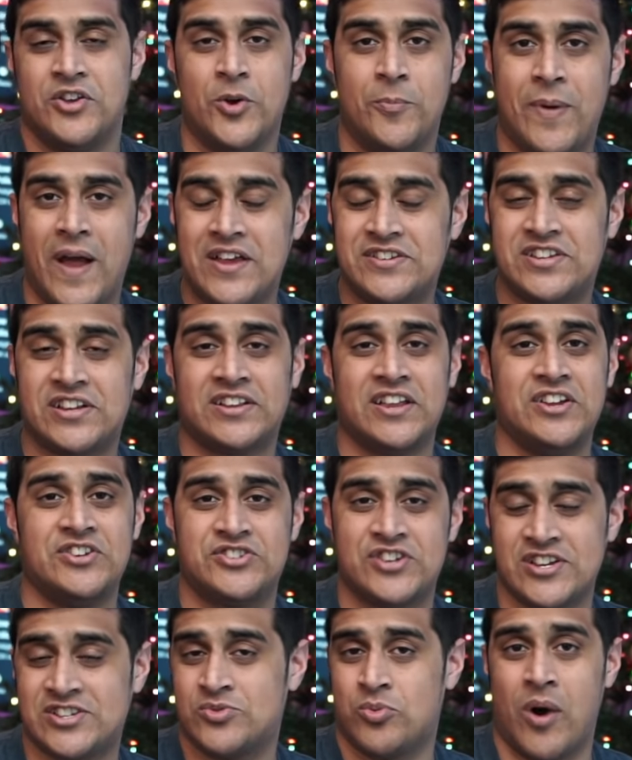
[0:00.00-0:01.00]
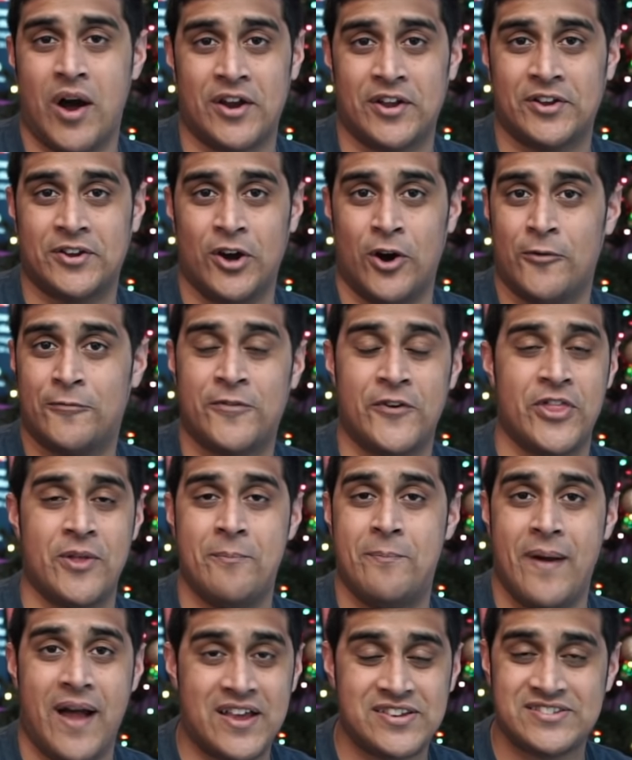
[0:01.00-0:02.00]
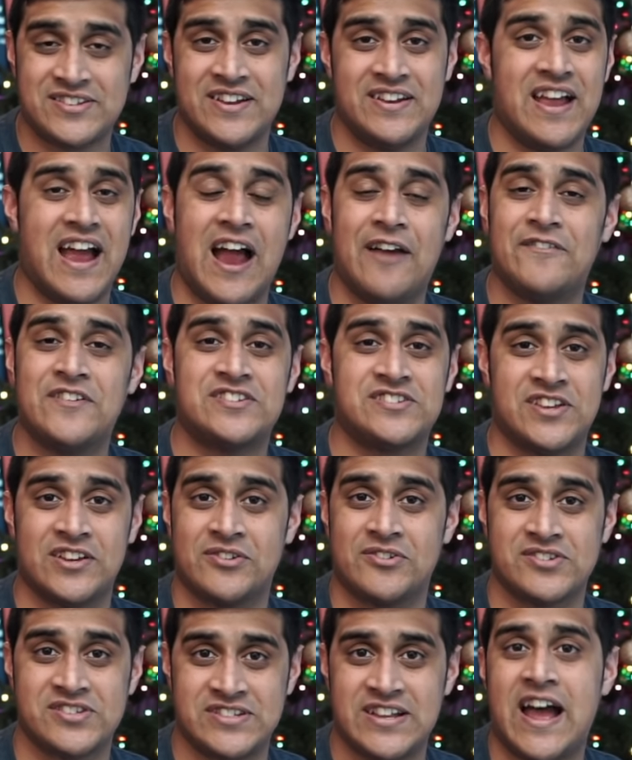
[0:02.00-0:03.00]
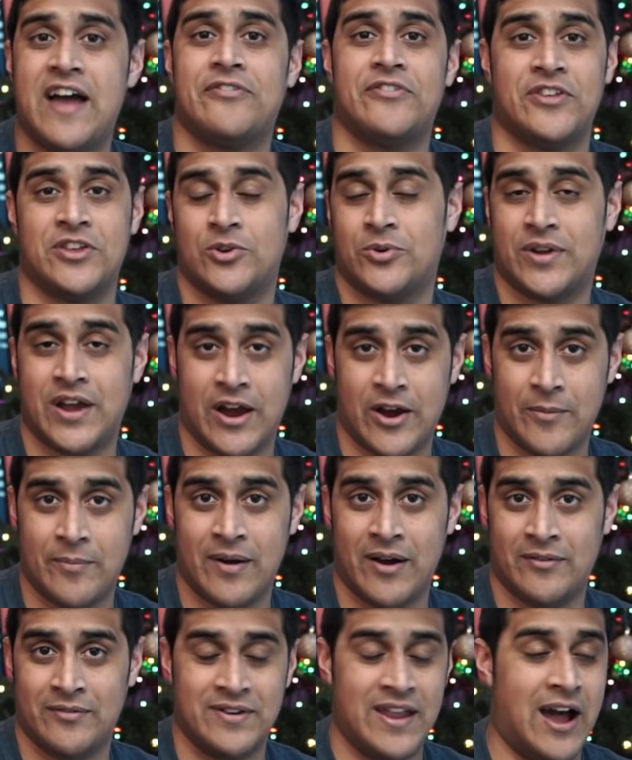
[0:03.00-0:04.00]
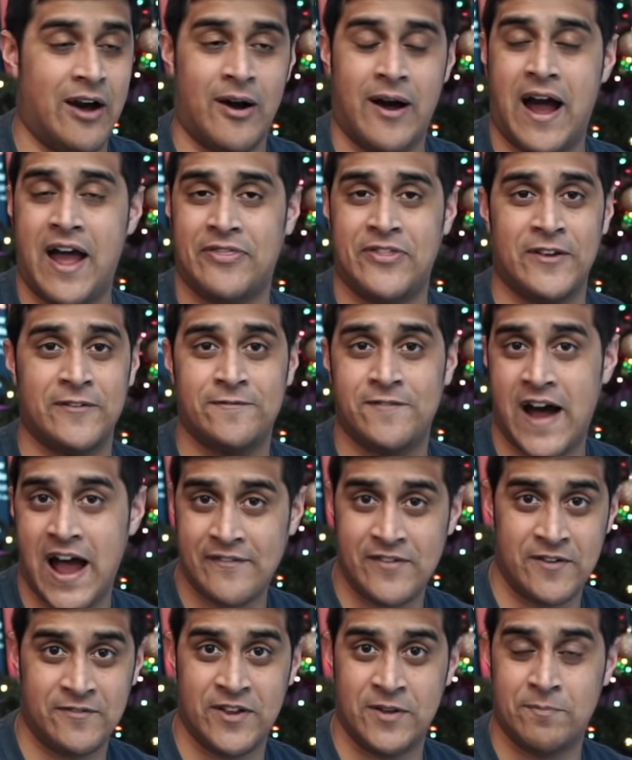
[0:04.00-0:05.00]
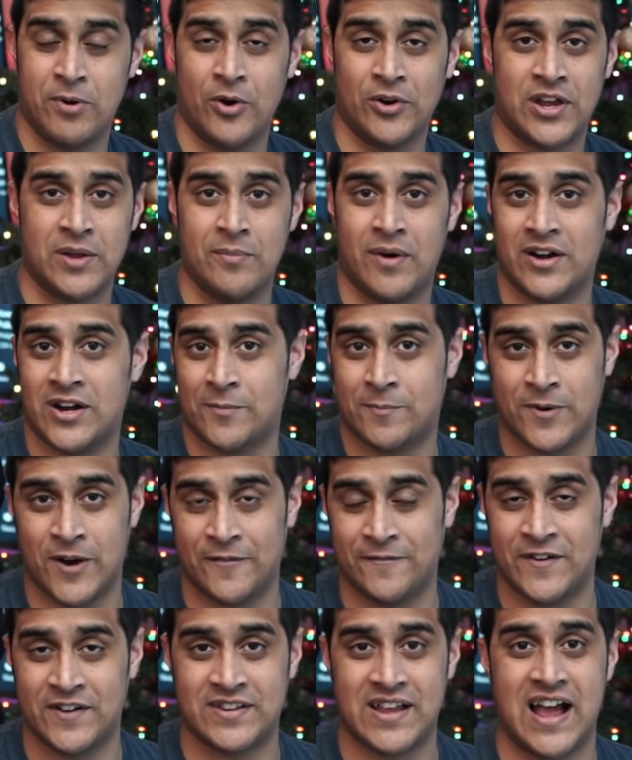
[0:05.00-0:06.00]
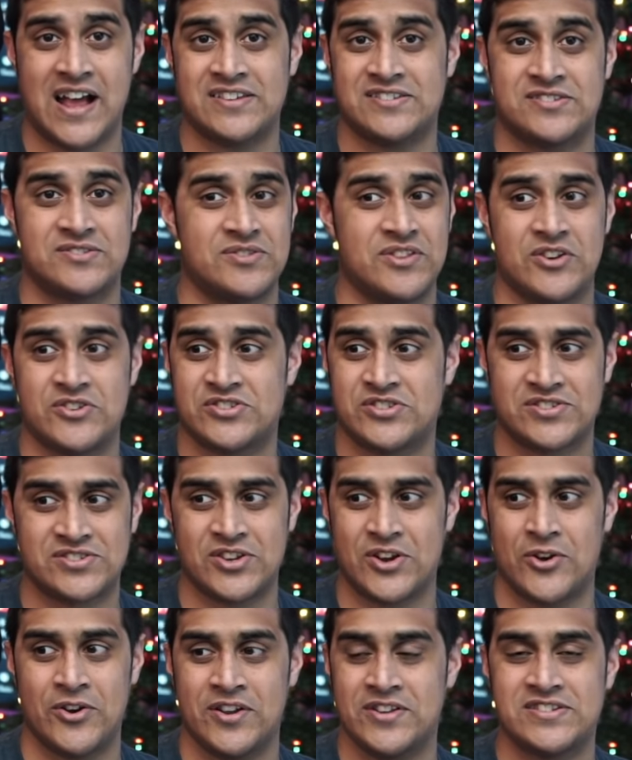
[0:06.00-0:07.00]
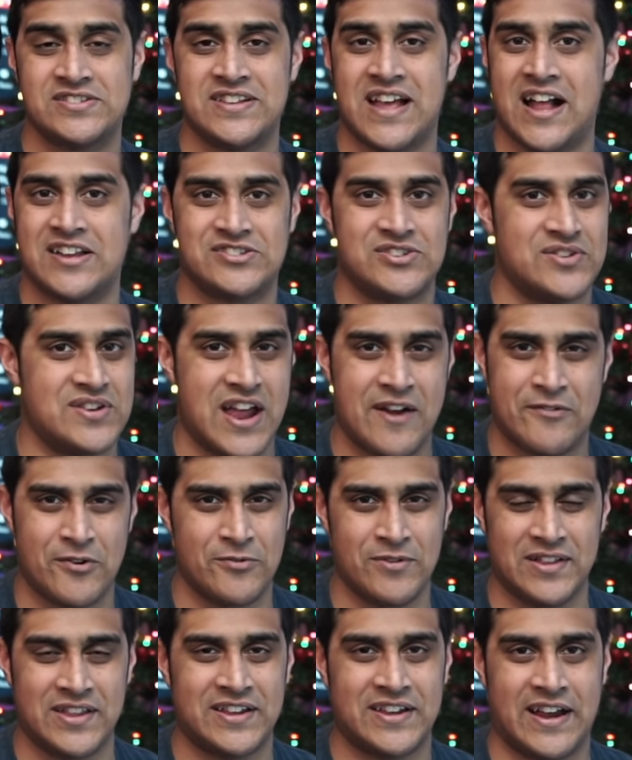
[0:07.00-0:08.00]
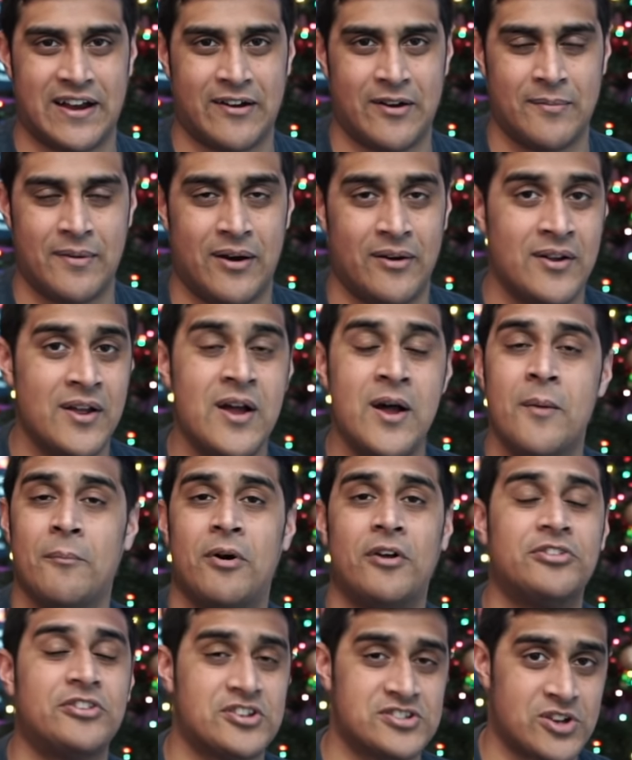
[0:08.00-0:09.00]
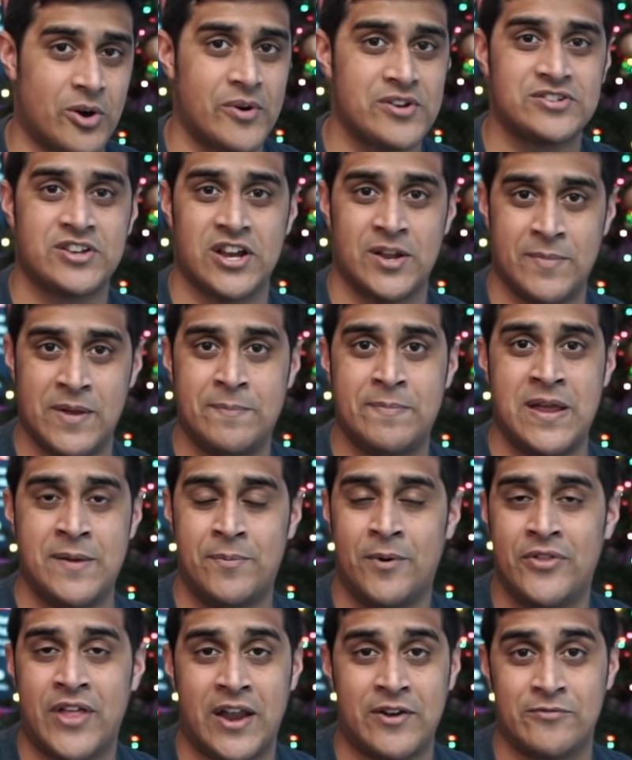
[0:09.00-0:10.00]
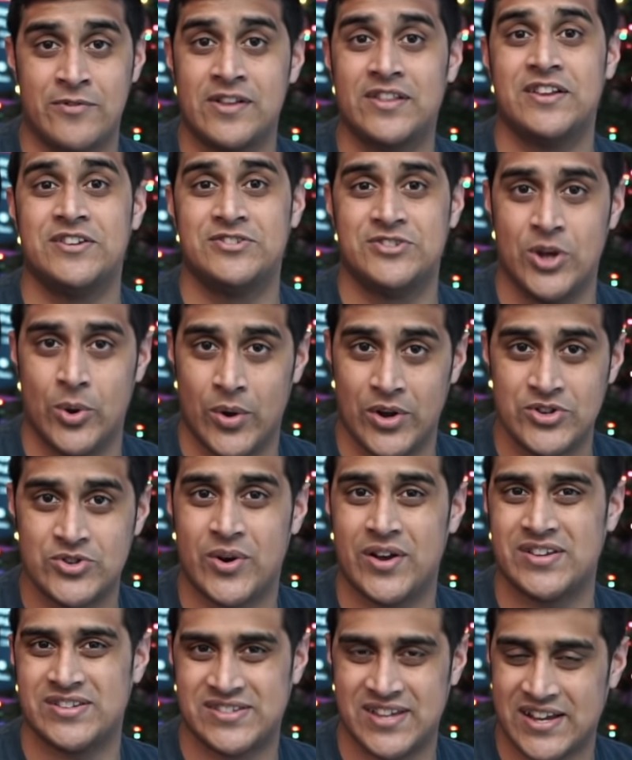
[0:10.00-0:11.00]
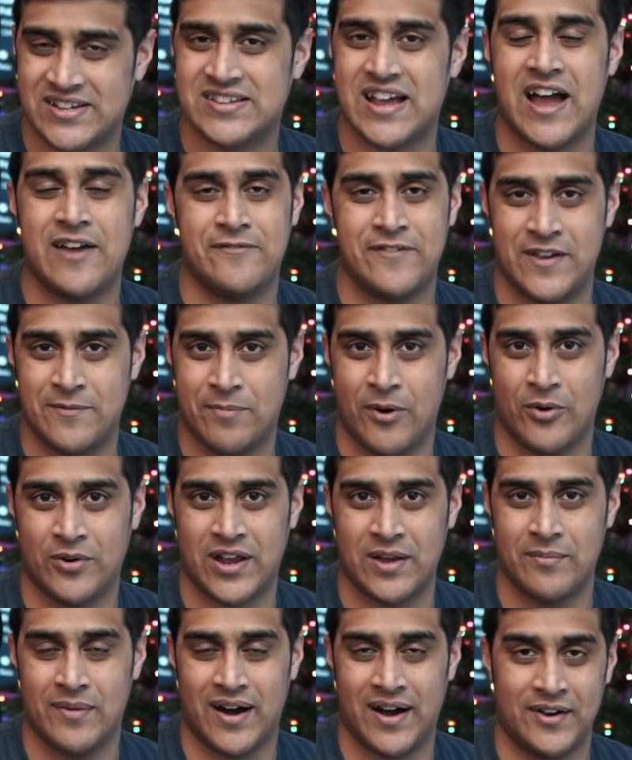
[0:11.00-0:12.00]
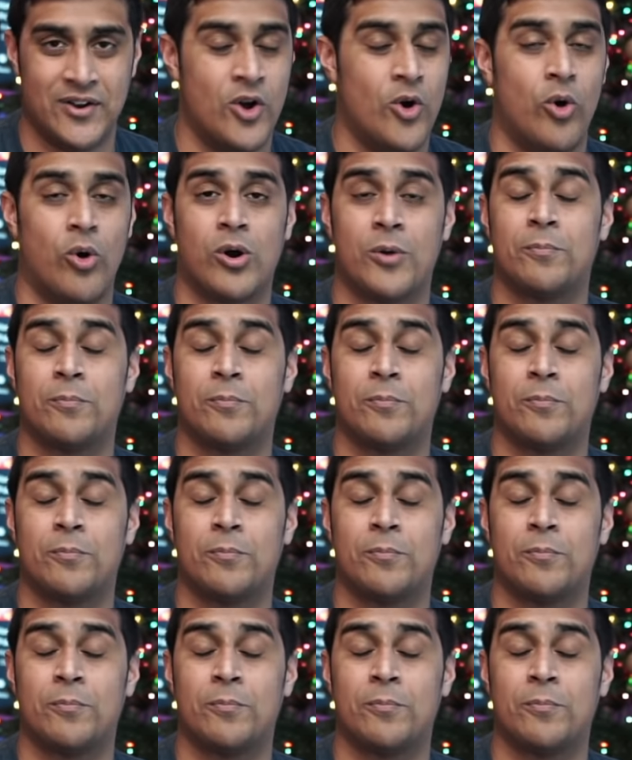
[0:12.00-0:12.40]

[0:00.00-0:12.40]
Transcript: You basically just want to go for the best in every single stat that you care about. Now, I think 5 IV Pokemon are perfect, as there's certain stats you never really care about, but there's always going to be people that really do enjoy 6 IV Pokemon or